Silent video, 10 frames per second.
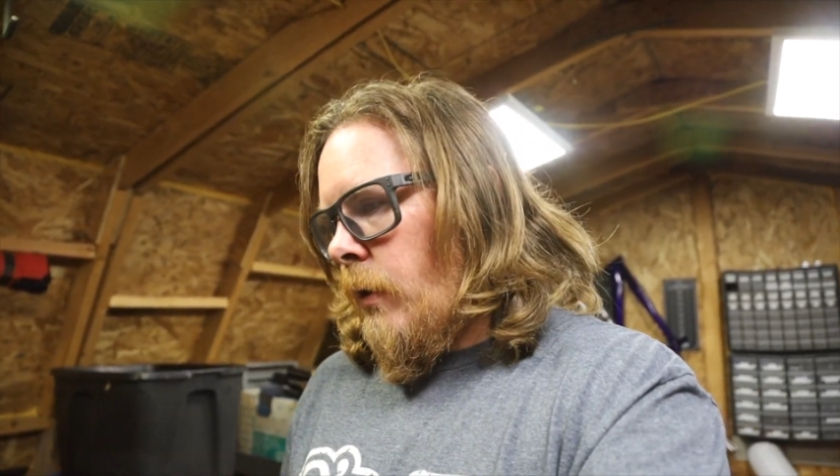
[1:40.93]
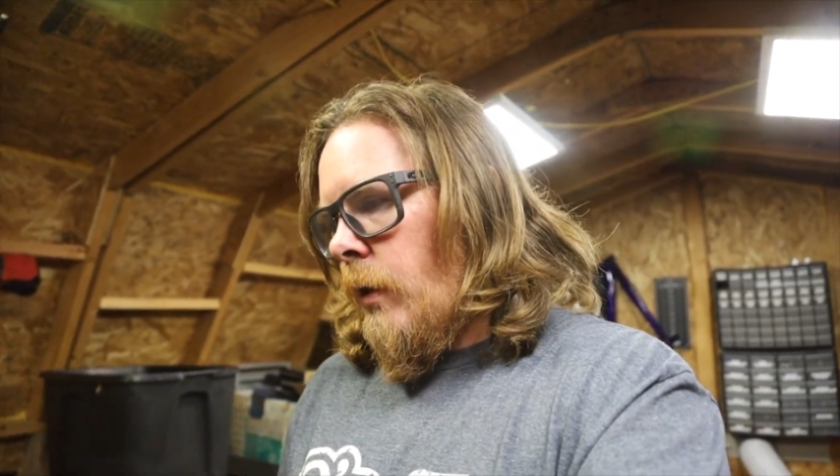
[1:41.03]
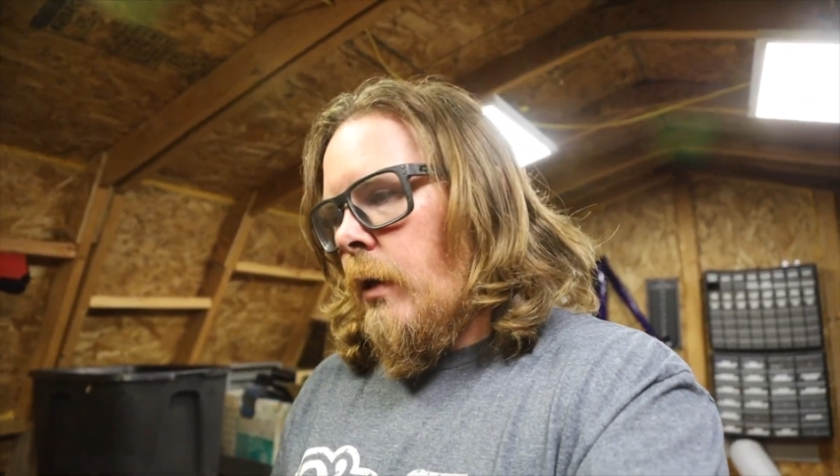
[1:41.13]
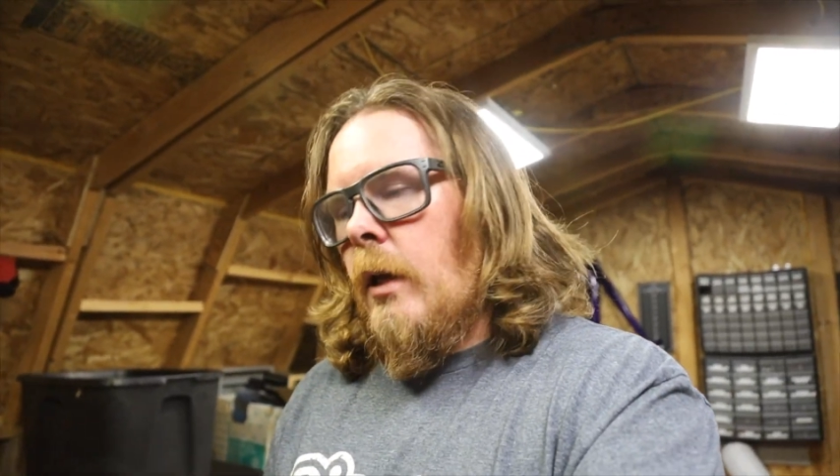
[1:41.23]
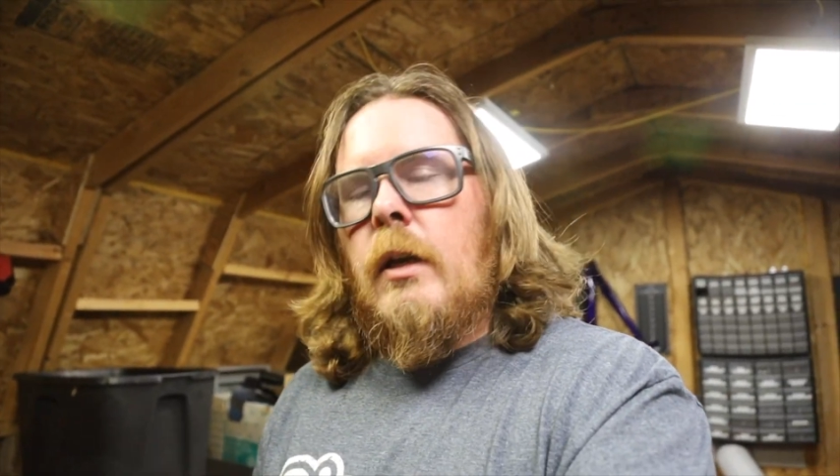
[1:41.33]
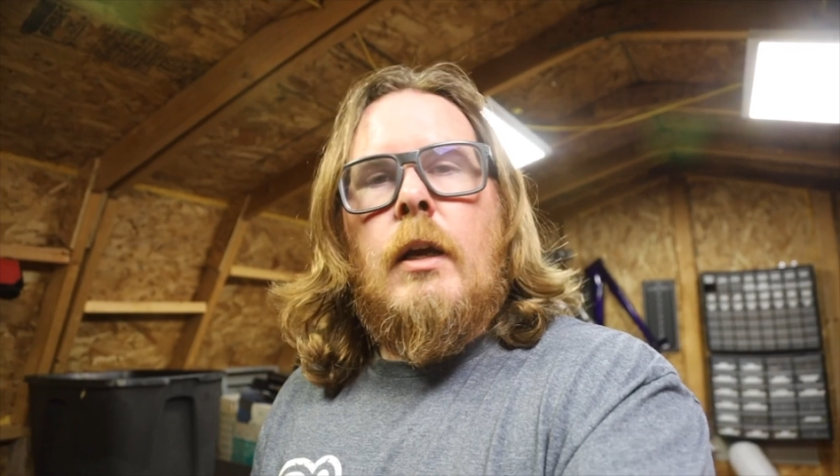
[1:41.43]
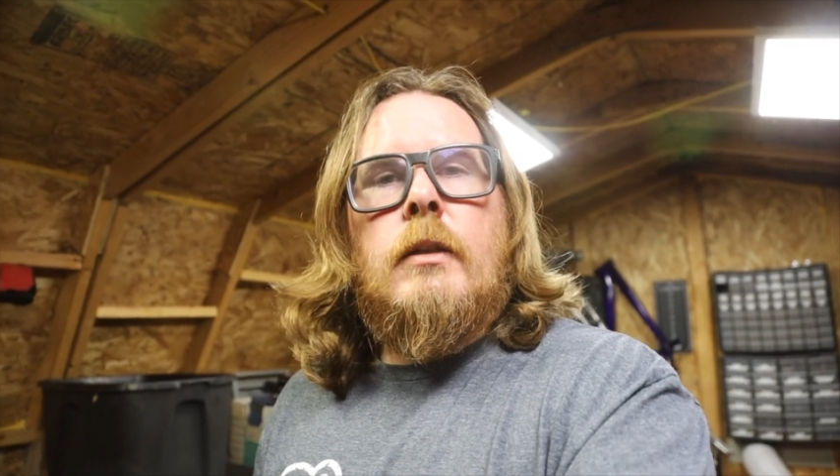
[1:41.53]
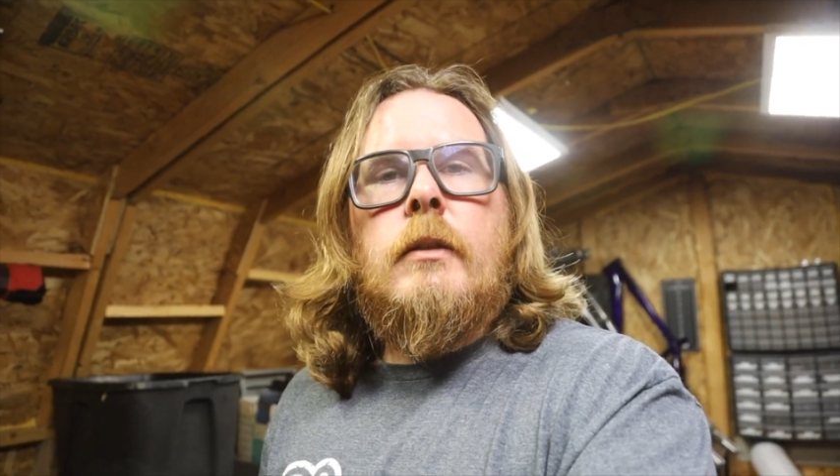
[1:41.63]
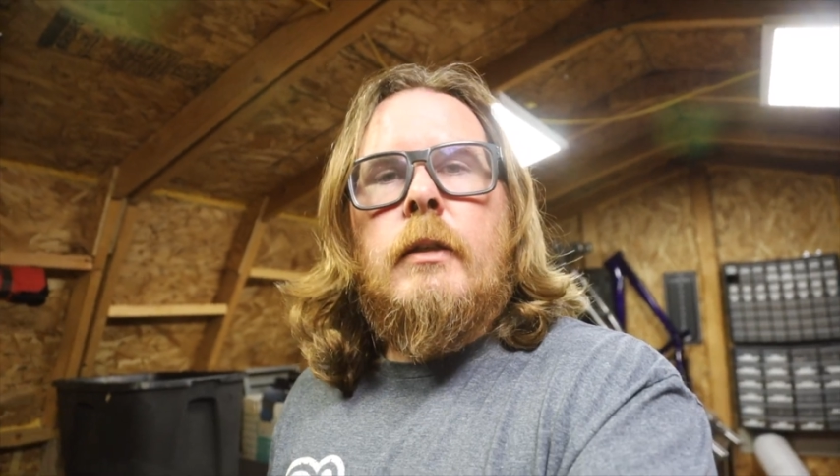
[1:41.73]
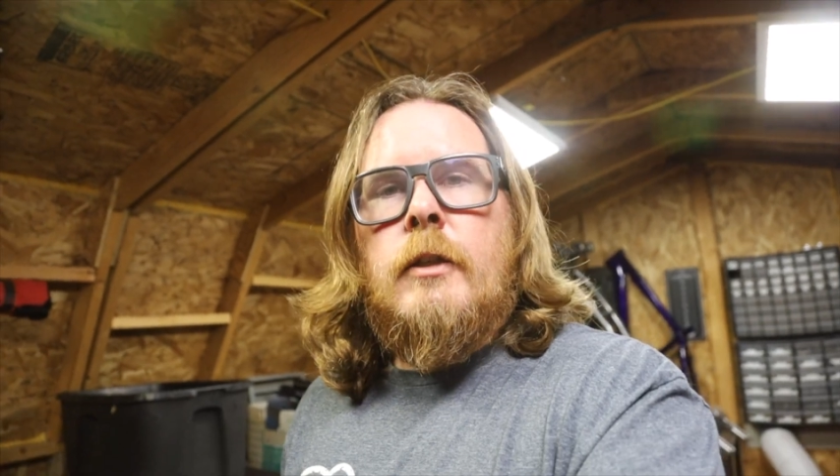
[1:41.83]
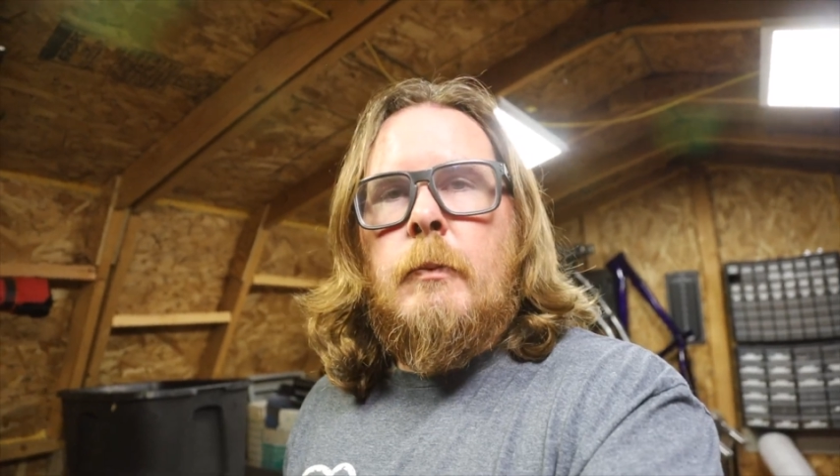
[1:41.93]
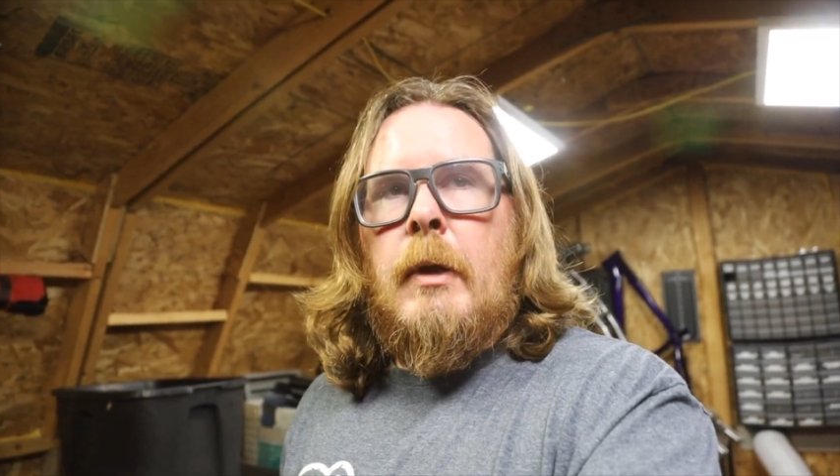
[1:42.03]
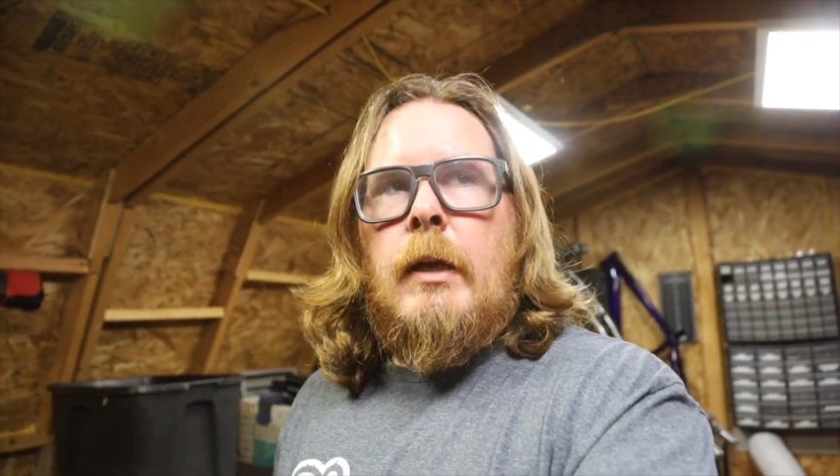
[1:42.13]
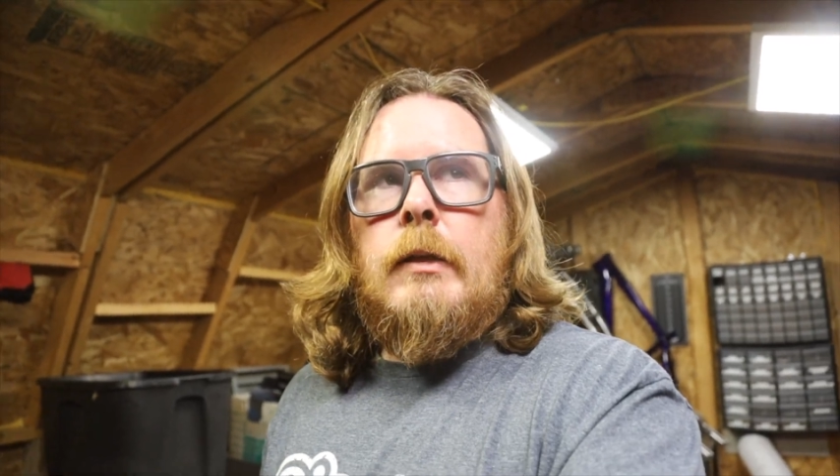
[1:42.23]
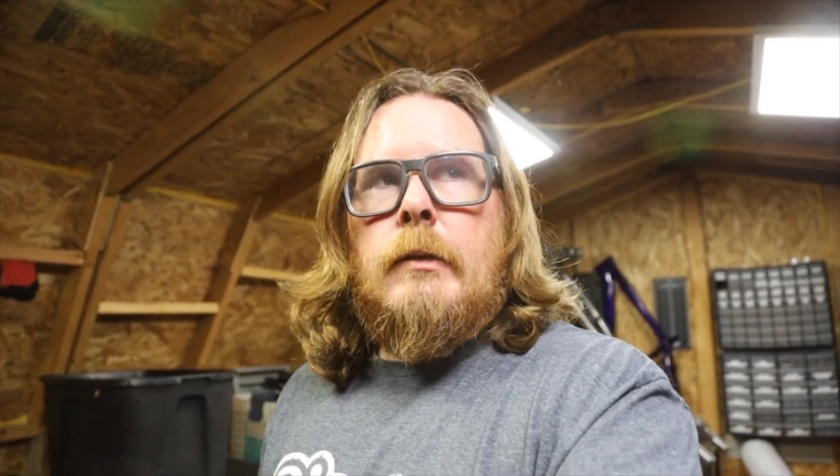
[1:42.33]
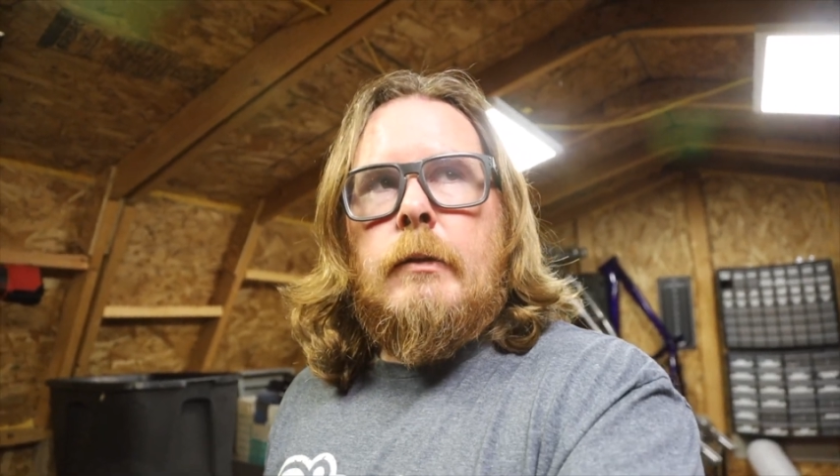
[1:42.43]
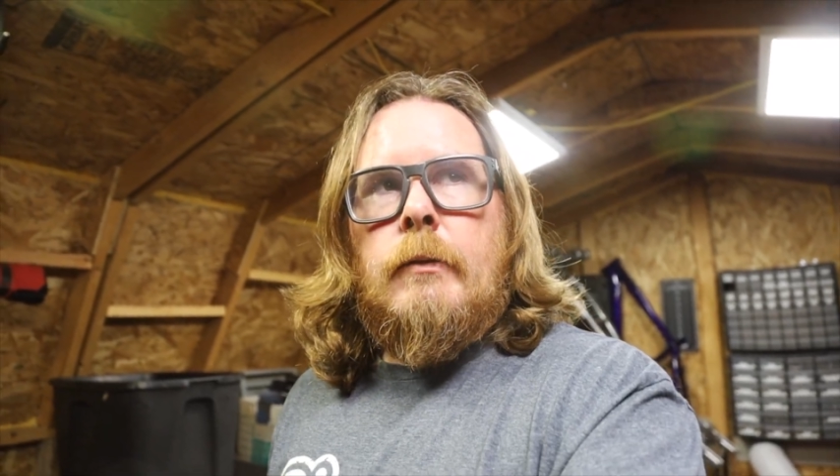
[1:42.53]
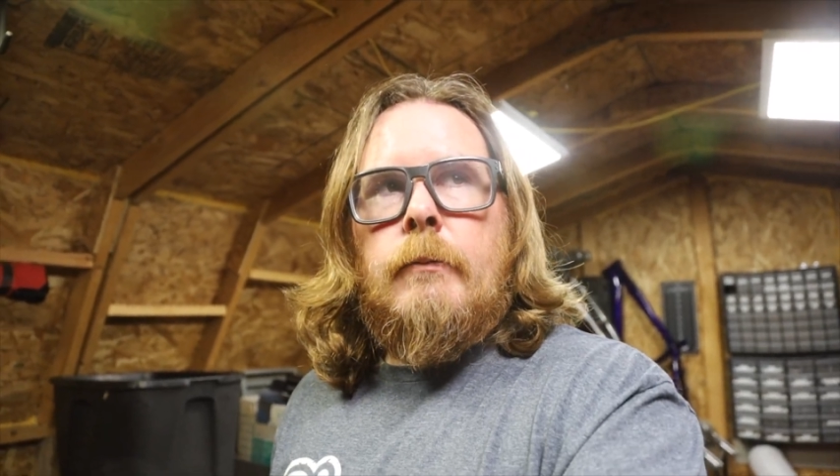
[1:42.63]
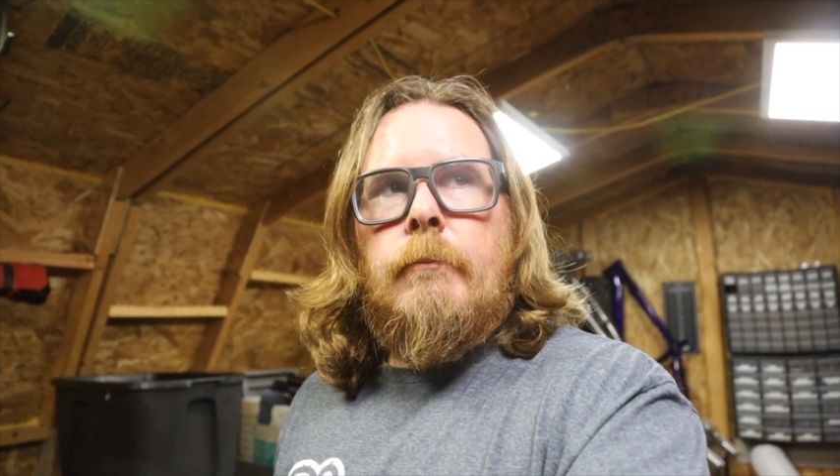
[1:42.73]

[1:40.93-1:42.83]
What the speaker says: in a nice clean space,